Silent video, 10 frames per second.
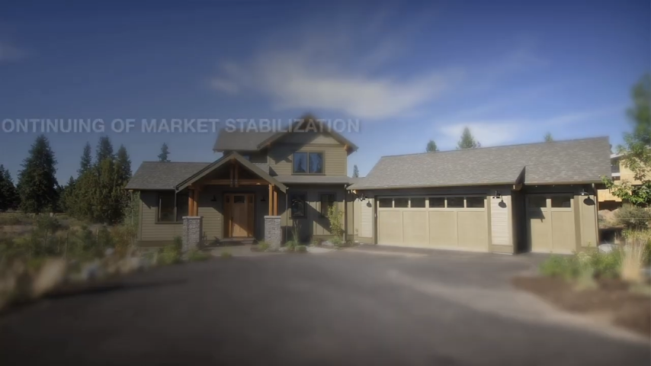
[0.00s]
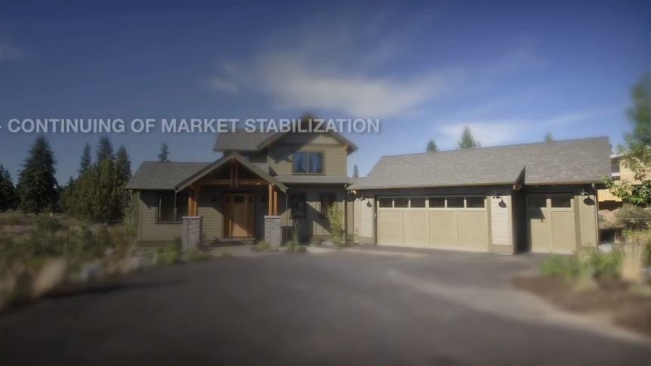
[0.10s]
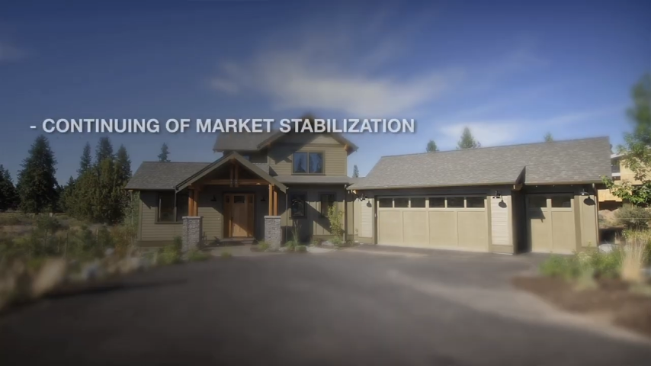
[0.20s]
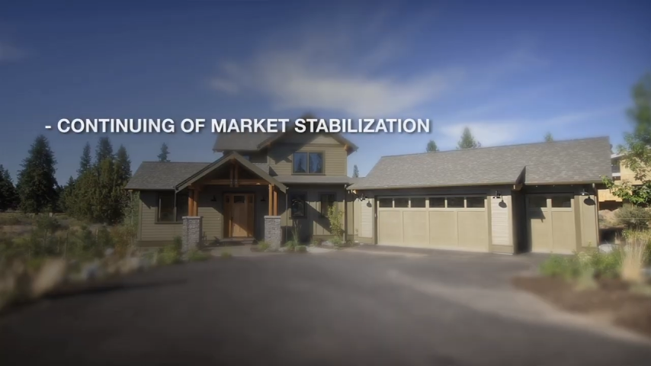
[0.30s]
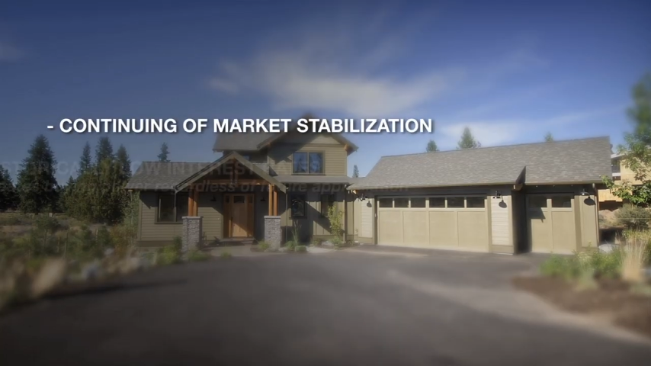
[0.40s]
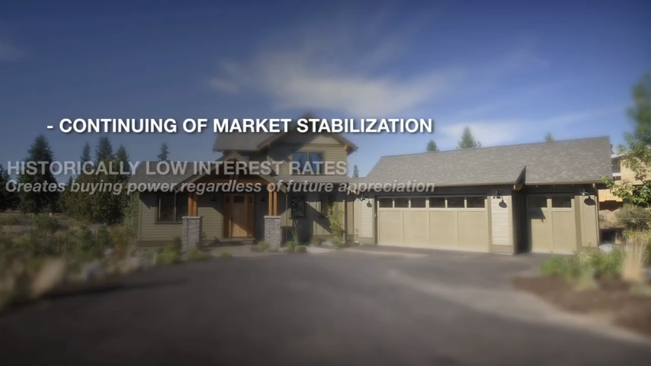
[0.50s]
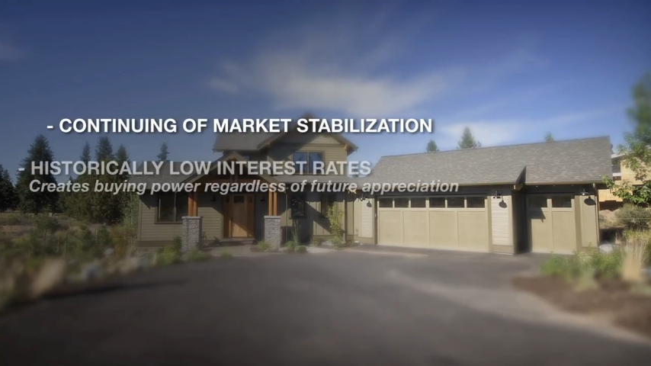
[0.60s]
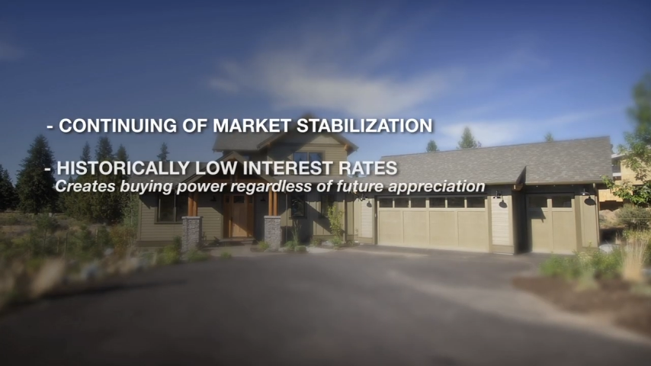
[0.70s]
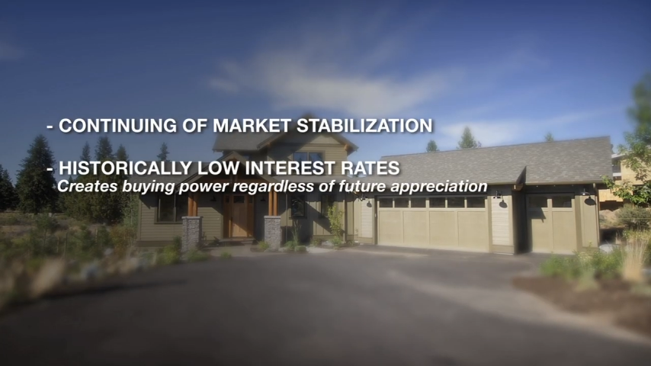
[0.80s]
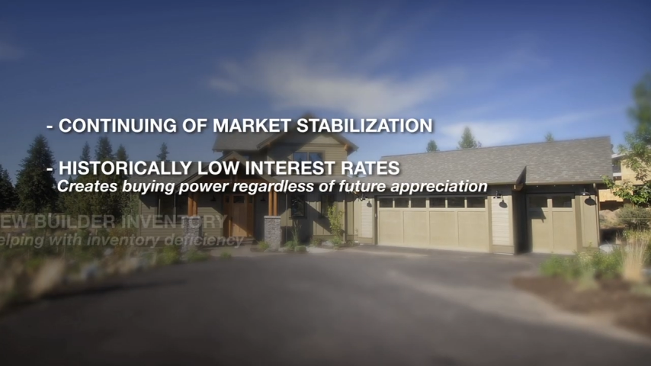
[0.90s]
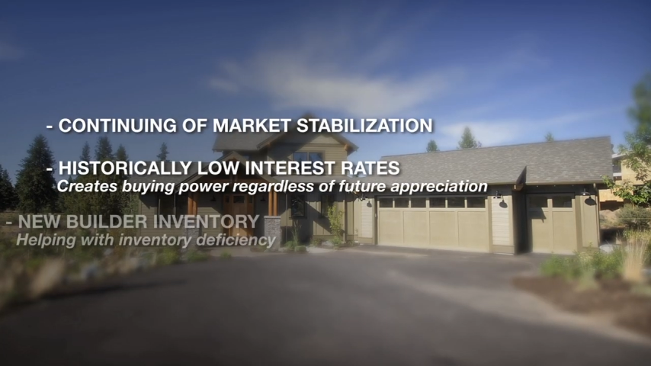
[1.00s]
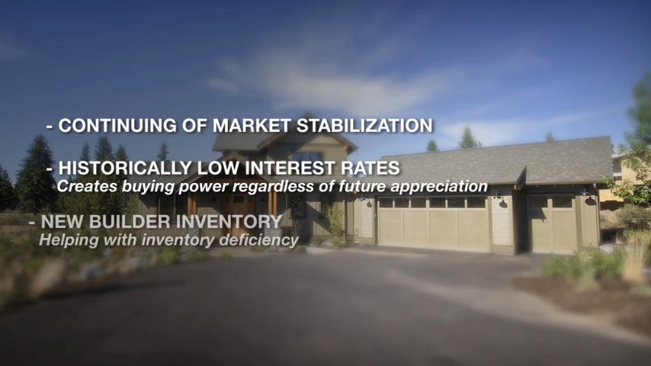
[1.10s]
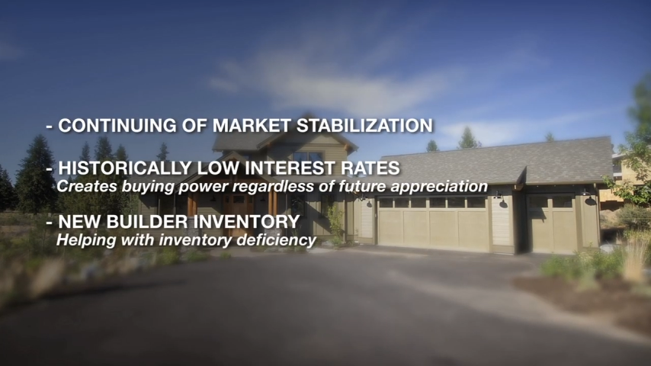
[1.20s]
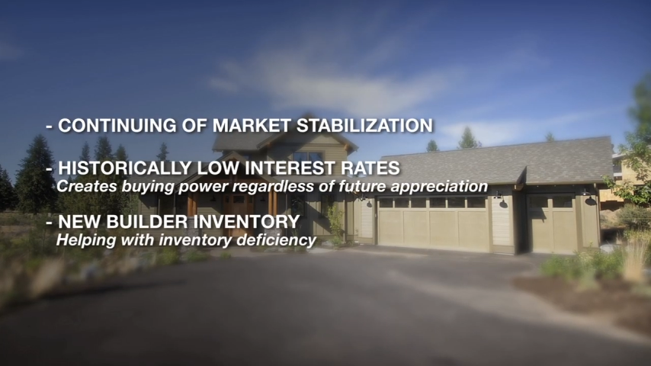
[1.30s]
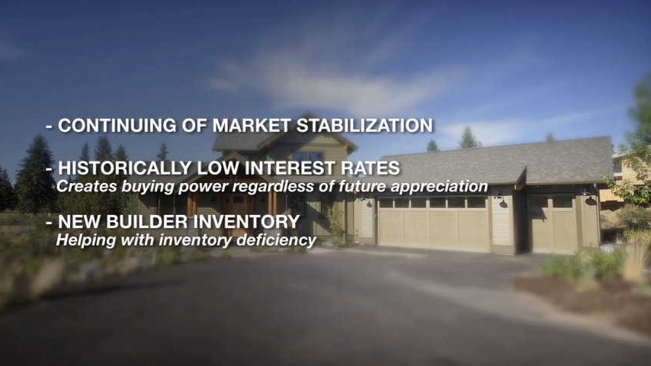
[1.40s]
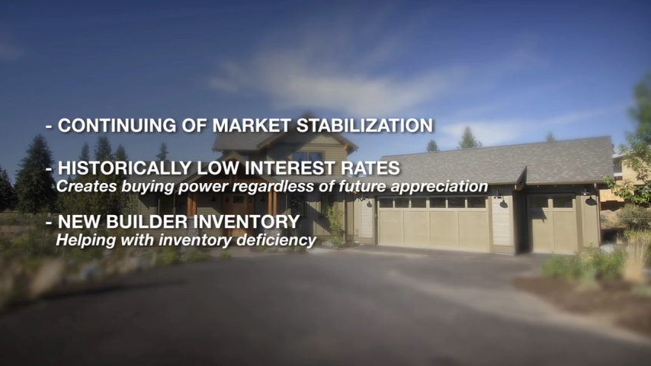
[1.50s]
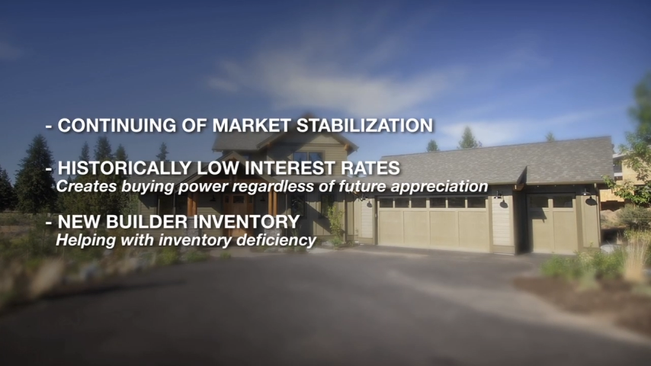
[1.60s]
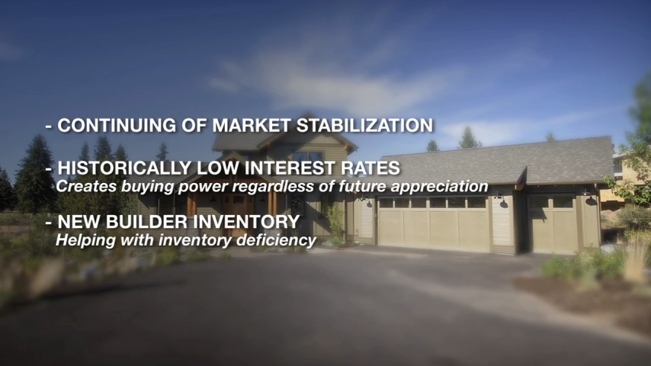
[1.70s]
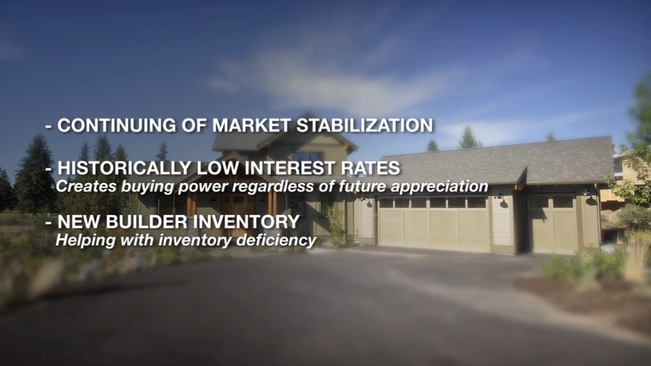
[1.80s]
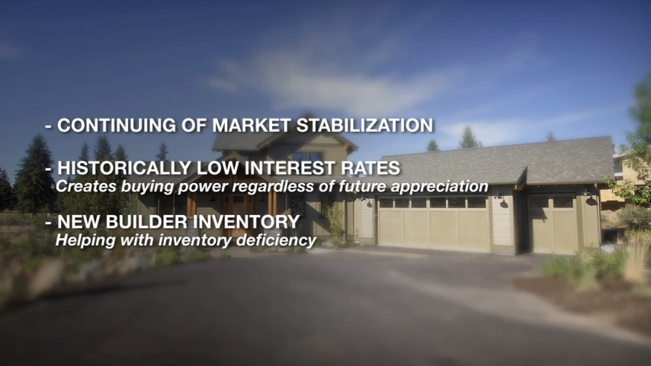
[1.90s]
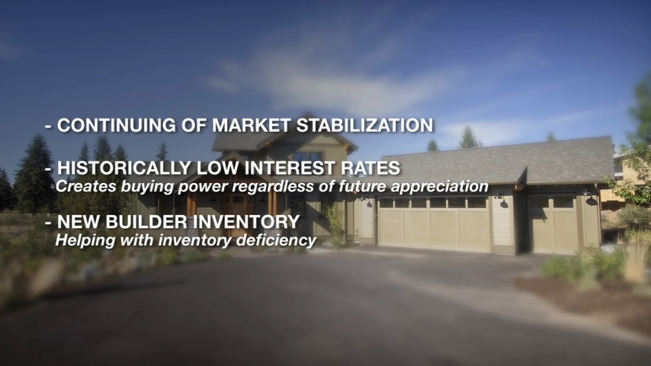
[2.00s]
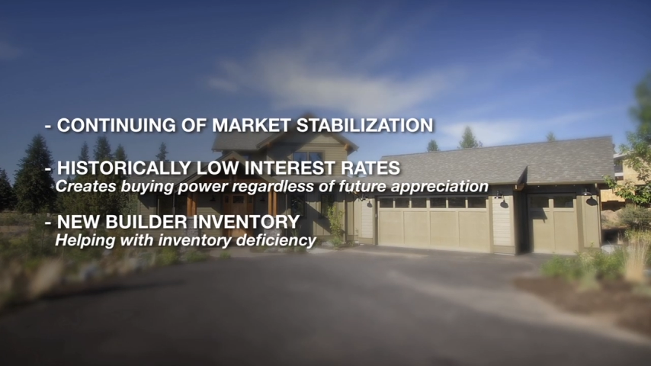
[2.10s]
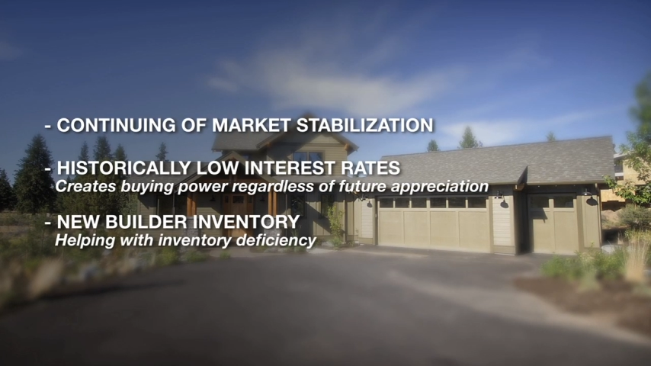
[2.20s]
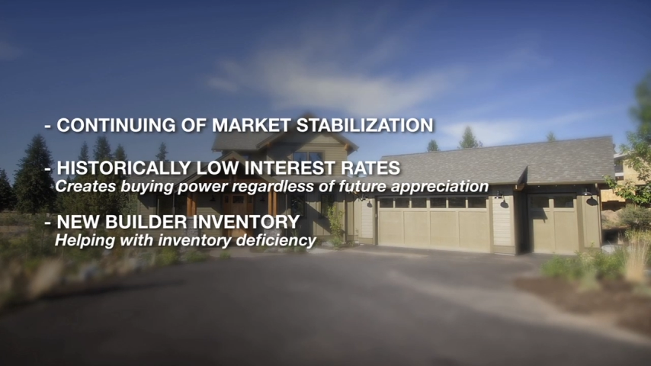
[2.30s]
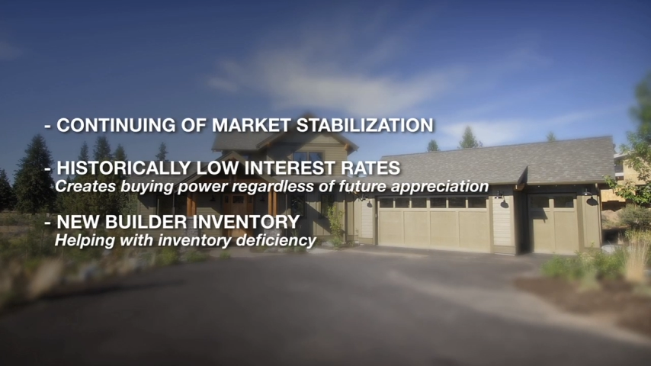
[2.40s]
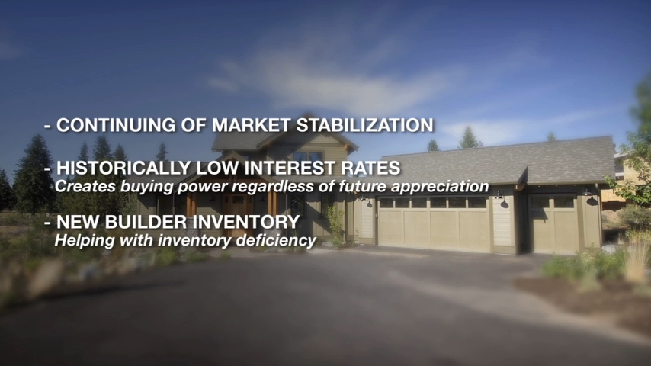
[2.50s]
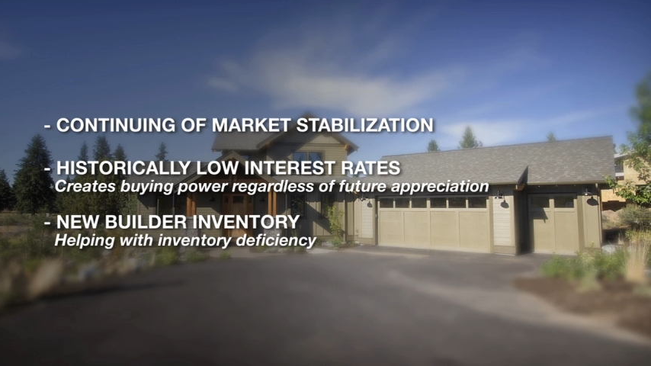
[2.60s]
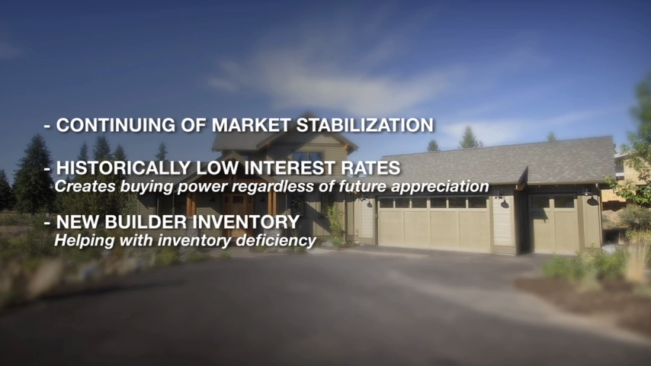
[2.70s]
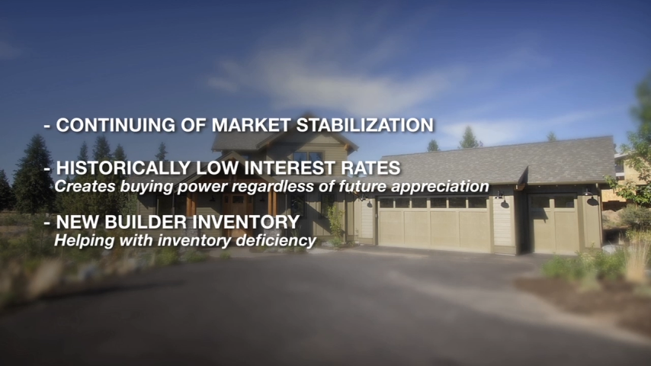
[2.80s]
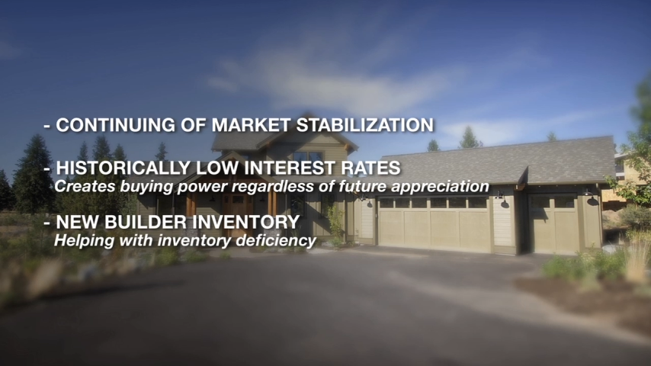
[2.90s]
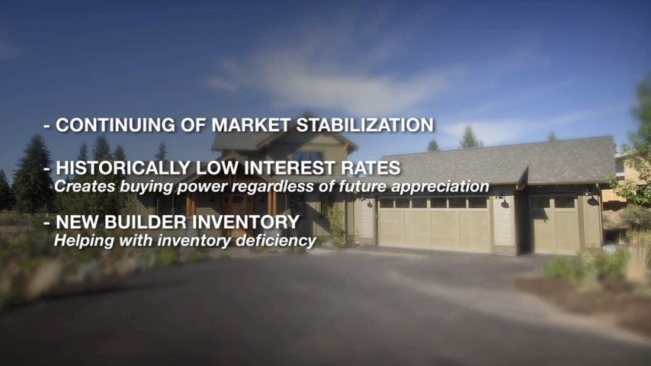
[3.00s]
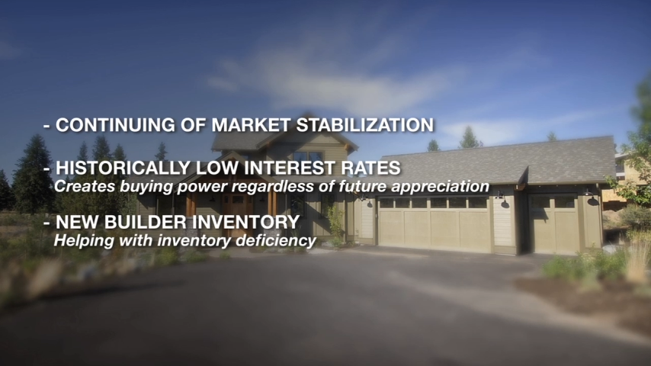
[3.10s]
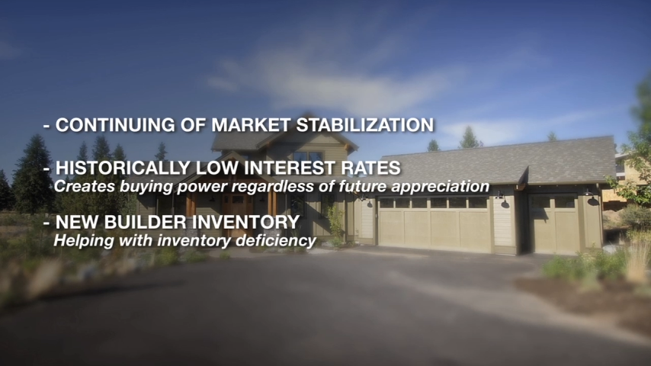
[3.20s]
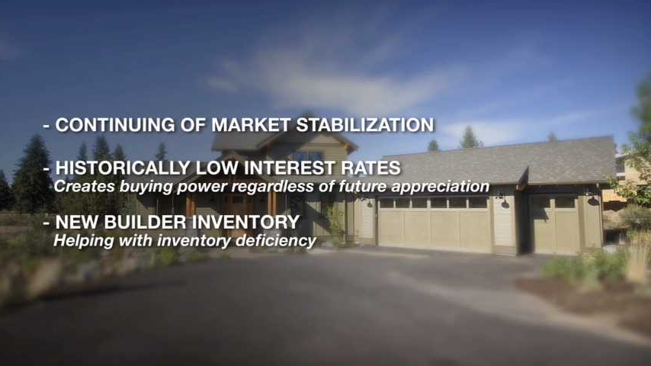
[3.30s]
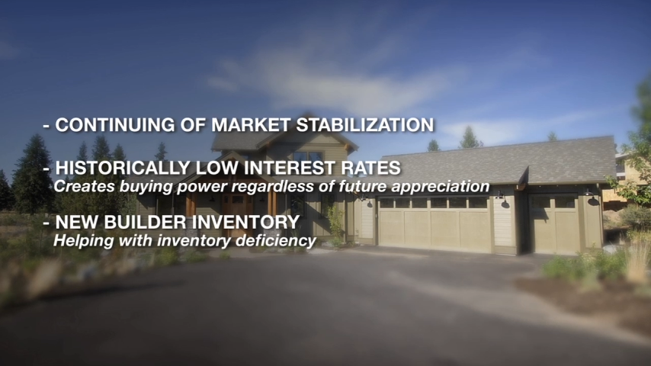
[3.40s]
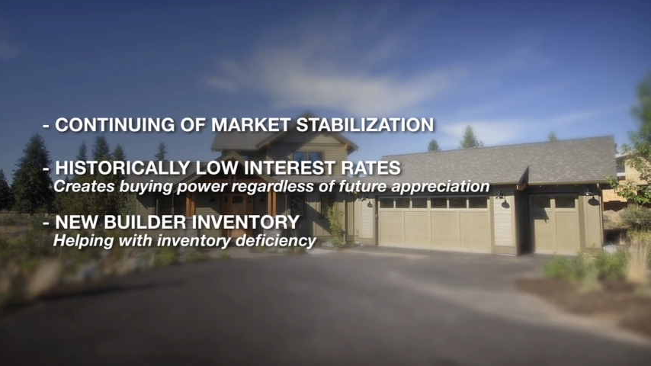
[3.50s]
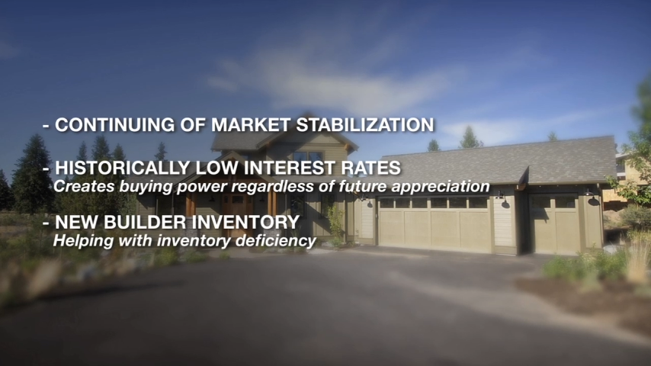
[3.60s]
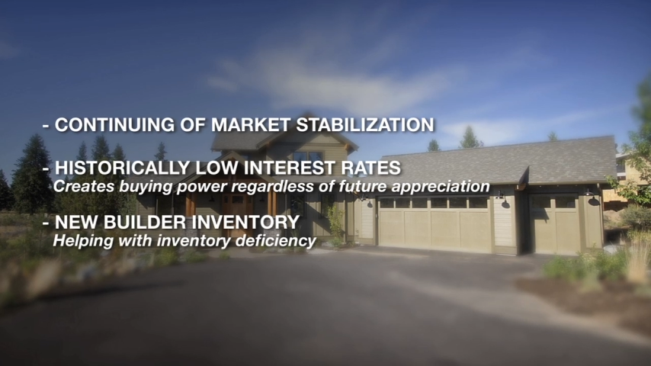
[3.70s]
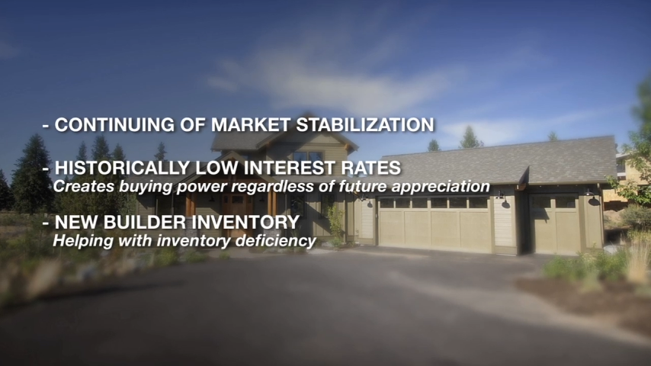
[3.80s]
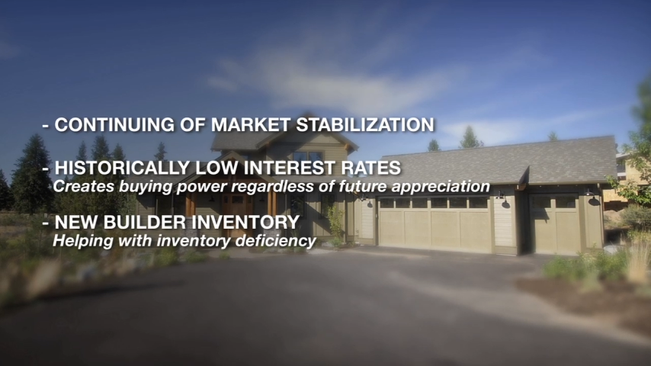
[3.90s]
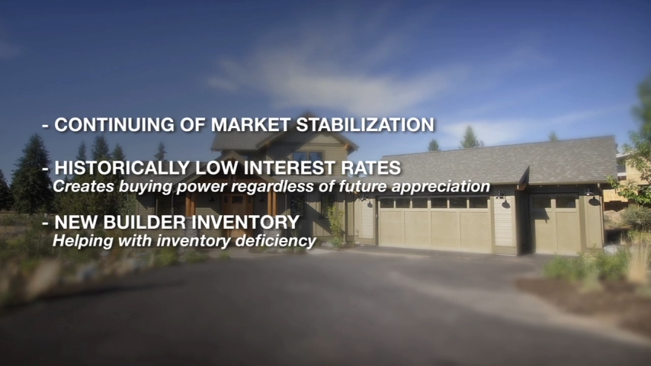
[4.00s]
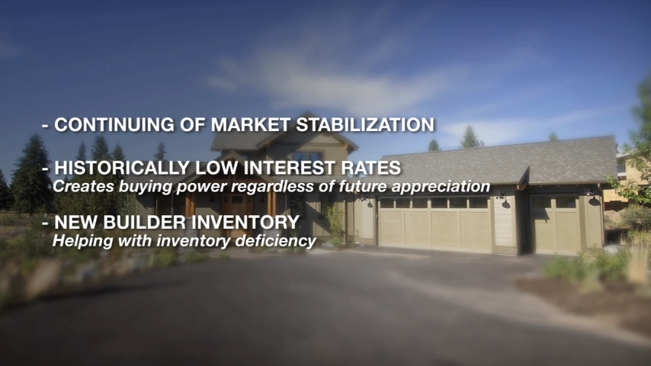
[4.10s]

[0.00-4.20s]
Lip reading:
[unreadable: no face in view]